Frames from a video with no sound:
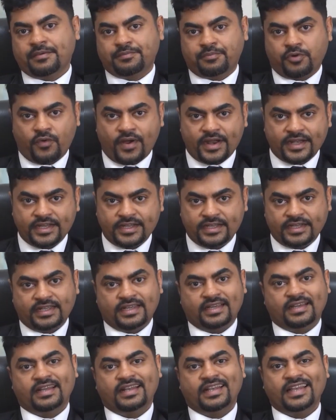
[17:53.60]
providing
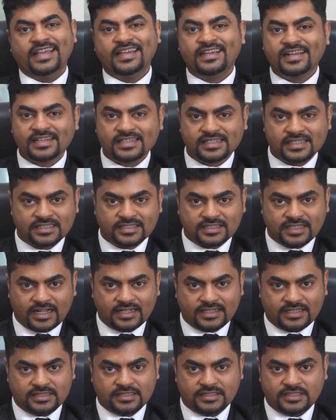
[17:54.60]
legal
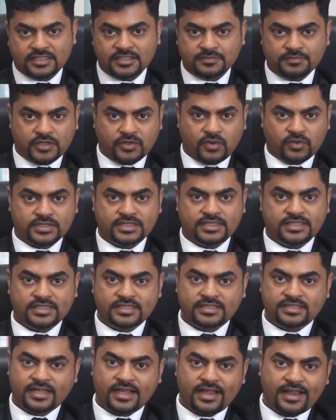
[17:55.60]
consultancies because this
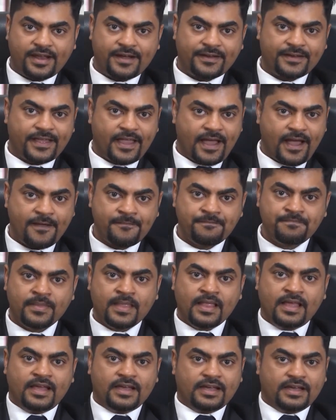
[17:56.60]
is an area
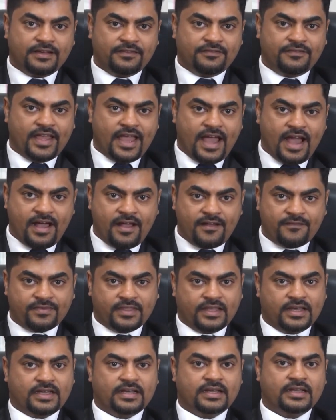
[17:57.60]
where
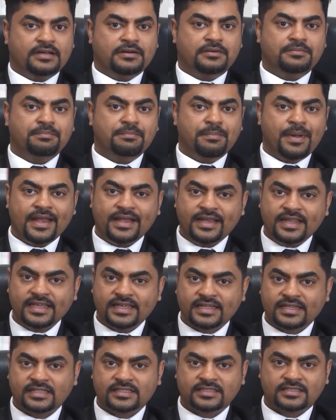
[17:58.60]

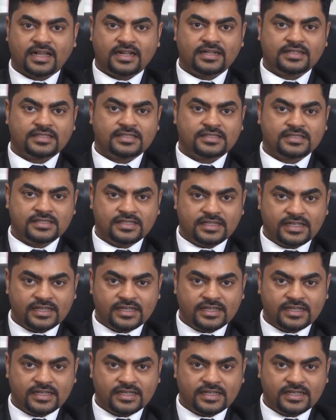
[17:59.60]
many consultants,